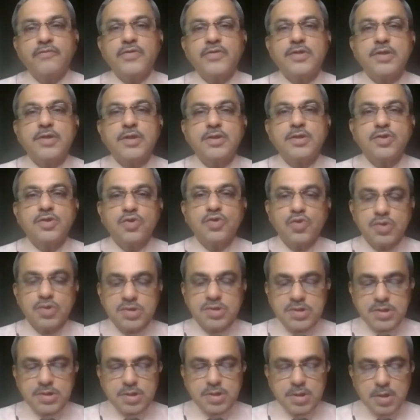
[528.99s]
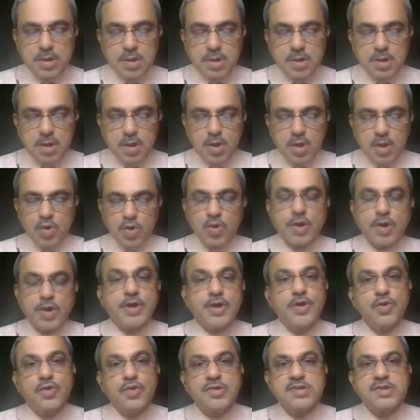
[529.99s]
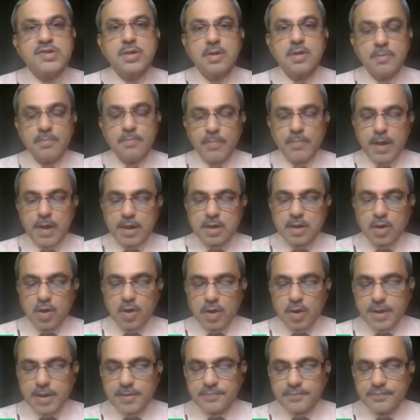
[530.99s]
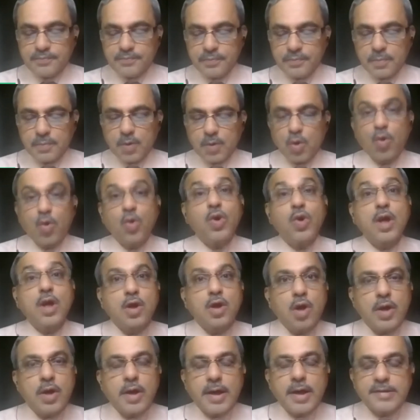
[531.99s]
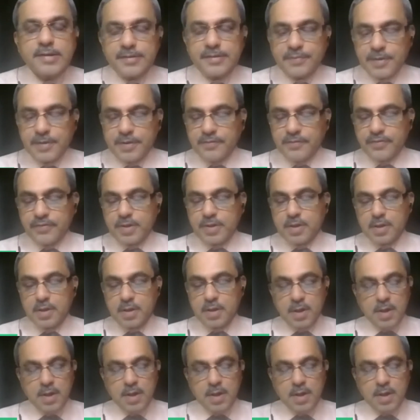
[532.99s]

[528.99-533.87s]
which is used to reduce blood clotting, oral contraceptives.